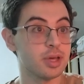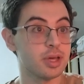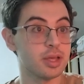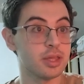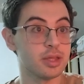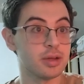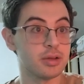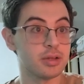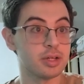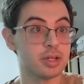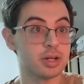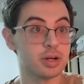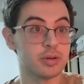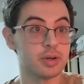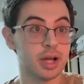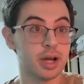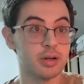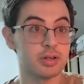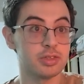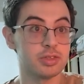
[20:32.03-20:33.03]
And there you go.
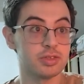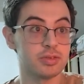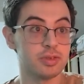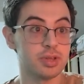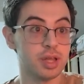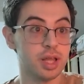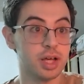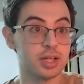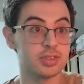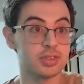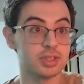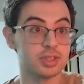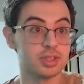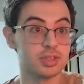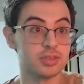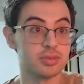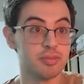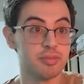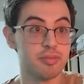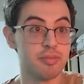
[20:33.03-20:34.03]
Now his velocity
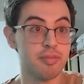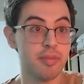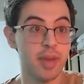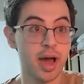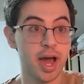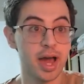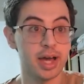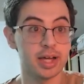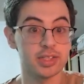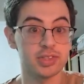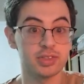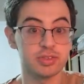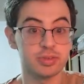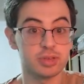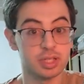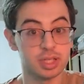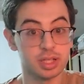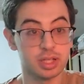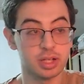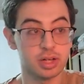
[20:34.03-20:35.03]
is
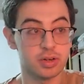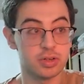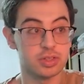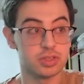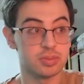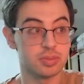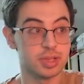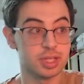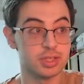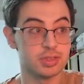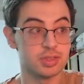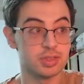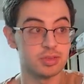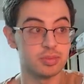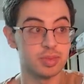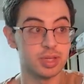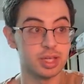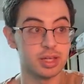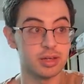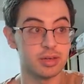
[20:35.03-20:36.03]
massively increased because he's
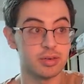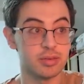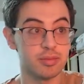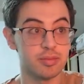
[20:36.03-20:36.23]
being